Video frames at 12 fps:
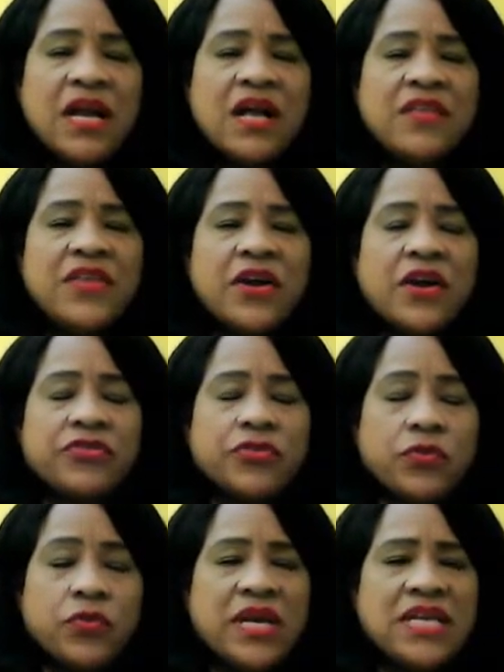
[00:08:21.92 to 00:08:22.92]
There are
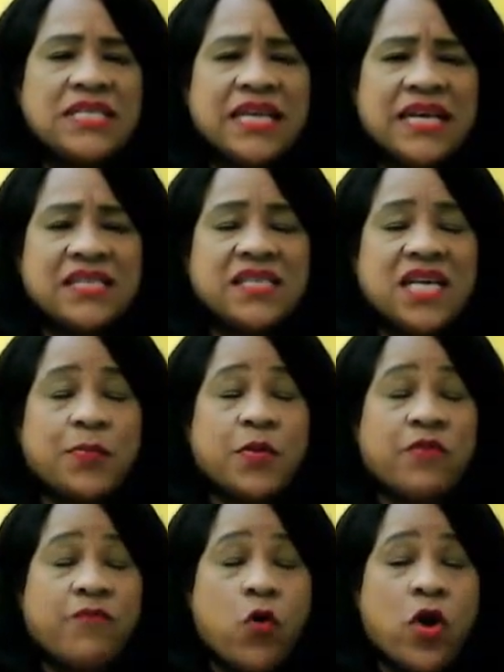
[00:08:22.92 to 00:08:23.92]
three tests that are
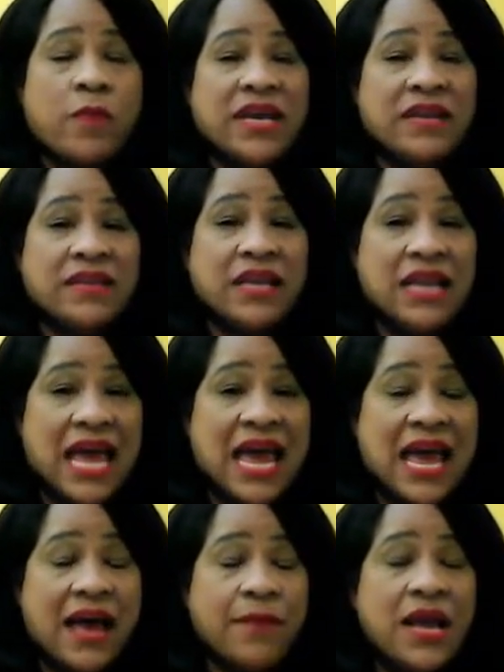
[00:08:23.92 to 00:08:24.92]
performed in the
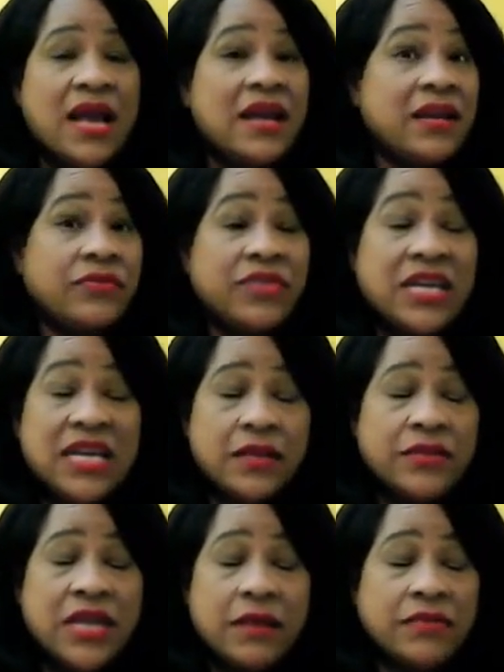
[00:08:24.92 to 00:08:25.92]
lab. Now,
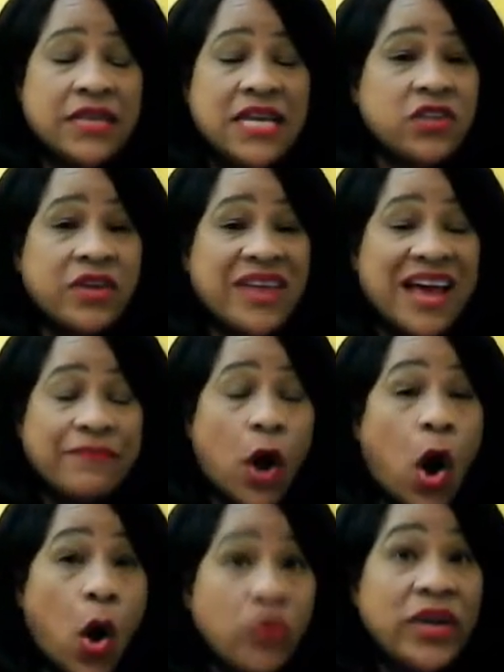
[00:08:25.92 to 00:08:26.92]
these are not the
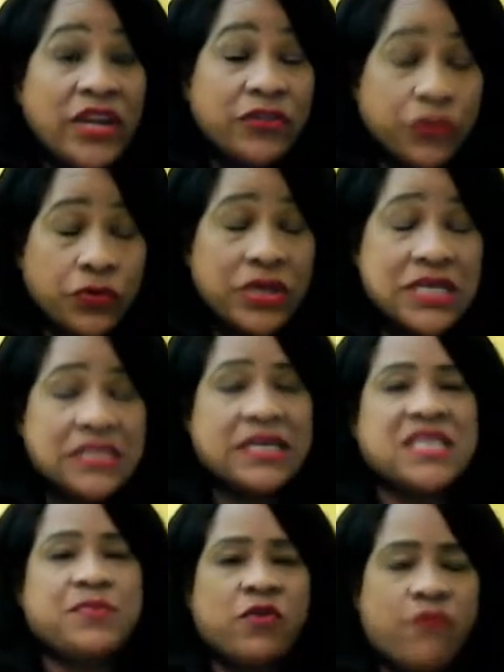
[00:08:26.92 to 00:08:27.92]
only three
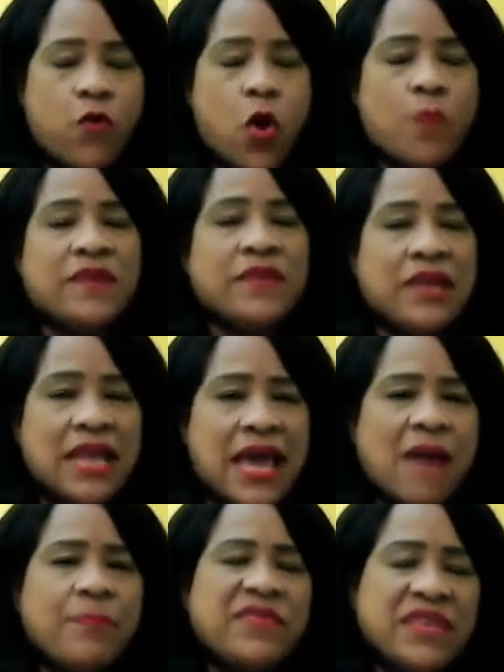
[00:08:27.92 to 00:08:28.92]
tests performed in the
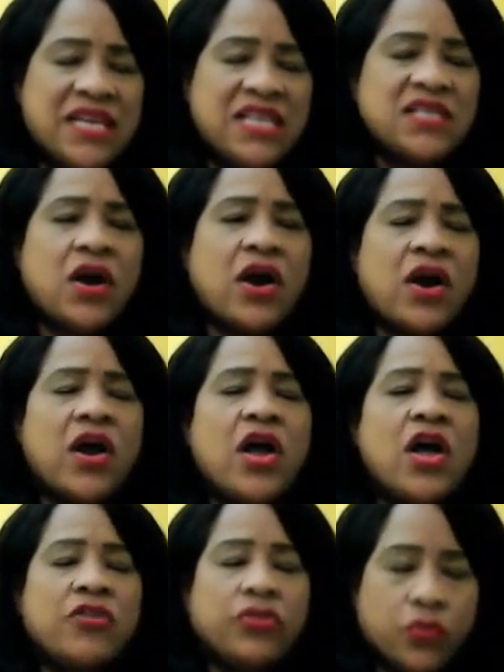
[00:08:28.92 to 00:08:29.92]
lab, but these are
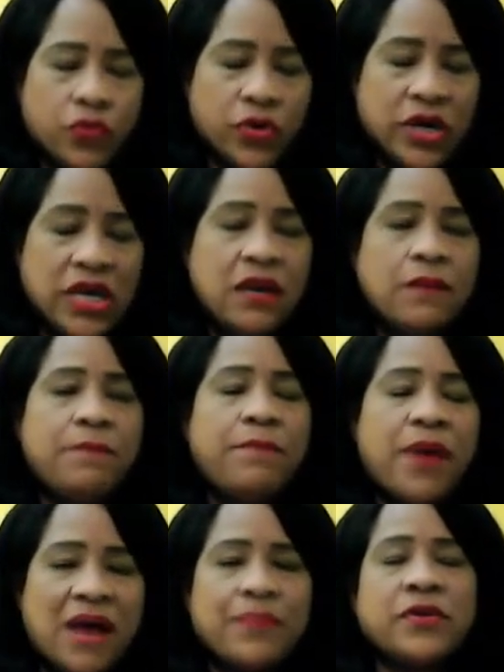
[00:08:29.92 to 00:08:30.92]
three
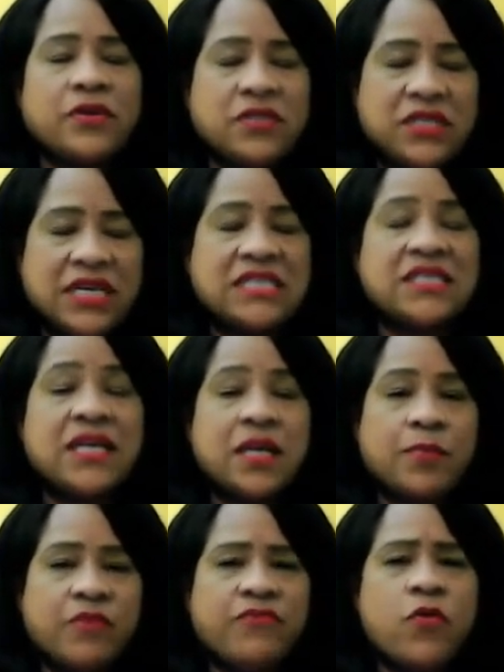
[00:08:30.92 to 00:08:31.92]
popular tests that are
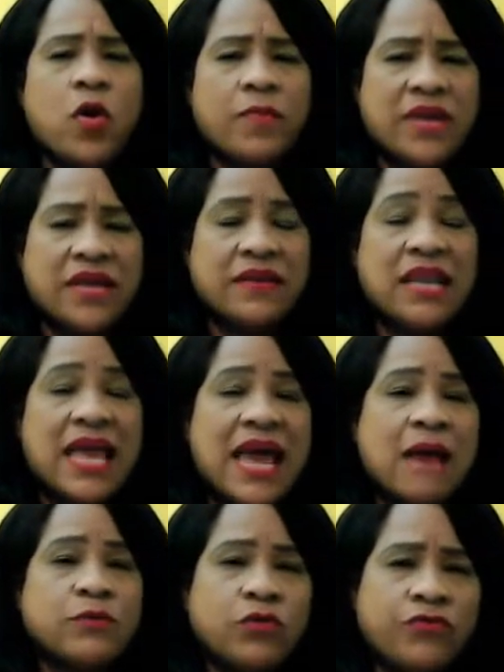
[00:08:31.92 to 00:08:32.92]
performed in the lab.
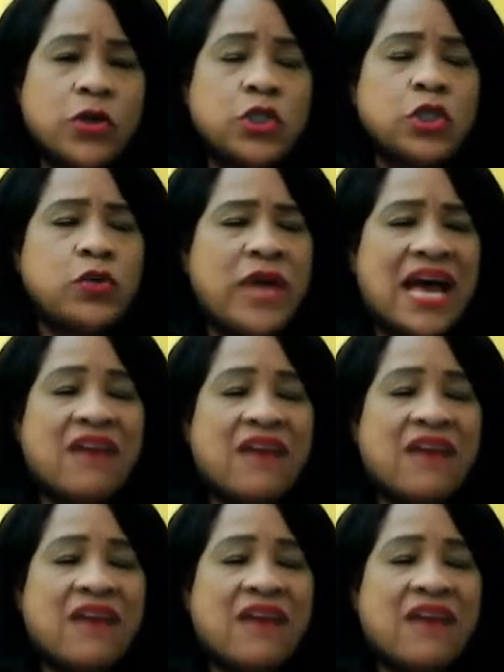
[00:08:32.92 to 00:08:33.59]
So, first you have